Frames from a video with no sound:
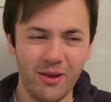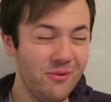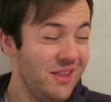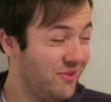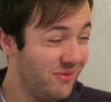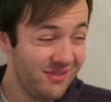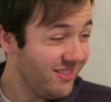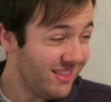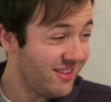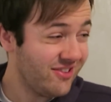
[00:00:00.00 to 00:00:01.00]
You know, this,
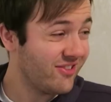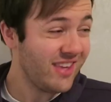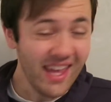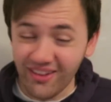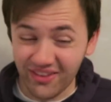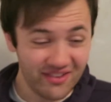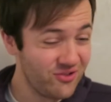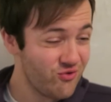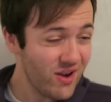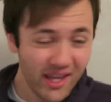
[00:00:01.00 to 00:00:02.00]
this skill,
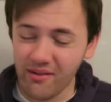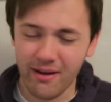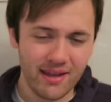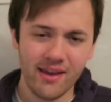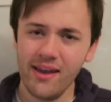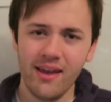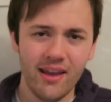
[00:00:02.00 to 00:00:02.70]
this trickery